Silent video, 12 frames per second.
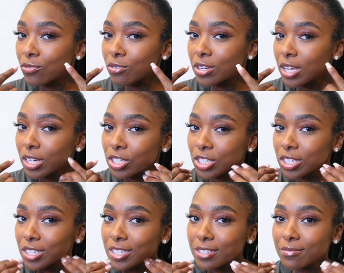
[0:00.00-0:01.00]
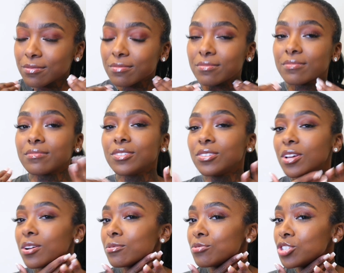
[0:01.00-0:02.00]
reduction, you
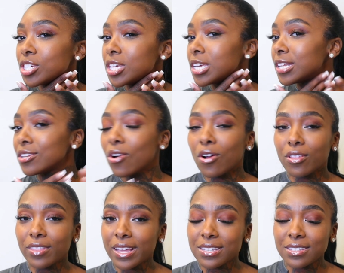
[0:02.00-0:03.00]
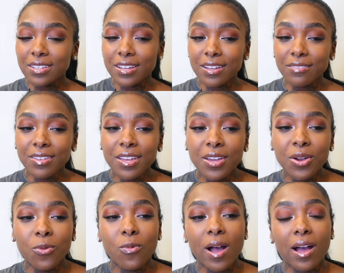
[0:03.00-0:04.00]
know, chin, all of that stuff,
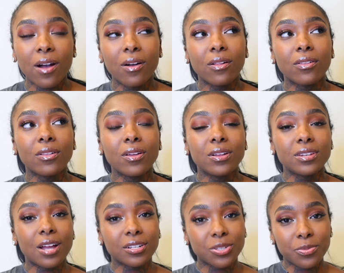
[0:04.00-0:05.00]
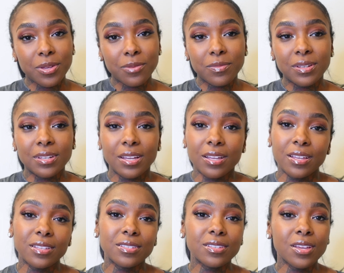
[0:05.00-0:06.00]
while Dr. Pittman
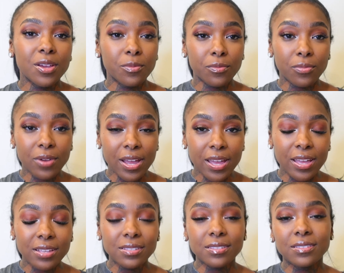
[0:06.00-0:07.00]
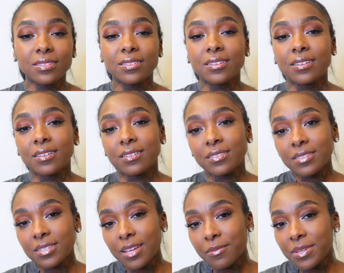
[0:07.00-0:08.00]
does breasts,
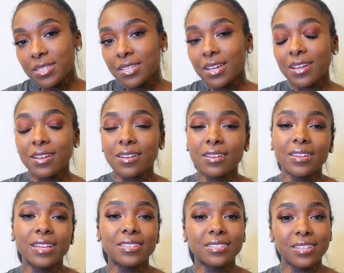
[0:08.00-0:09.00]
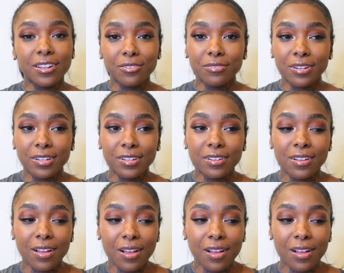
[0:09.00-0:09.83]
tummy tuck, etc.